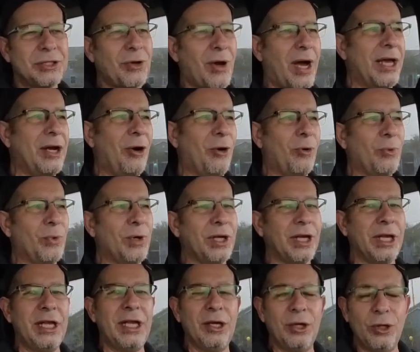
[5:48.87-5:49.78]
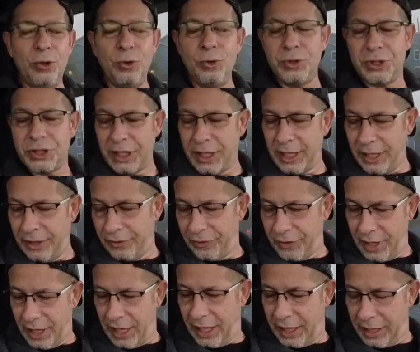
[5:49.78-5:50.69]
So I don't really lose
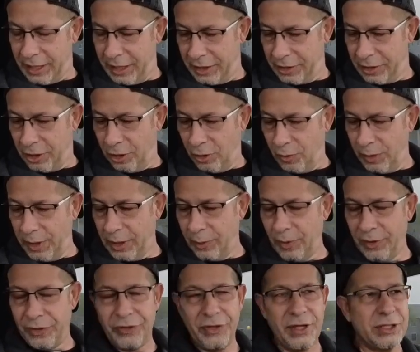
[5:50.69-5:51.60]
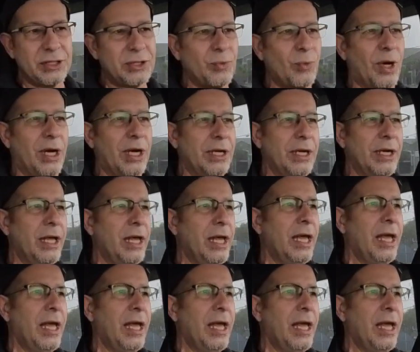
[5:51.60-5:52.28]
anything in going with this one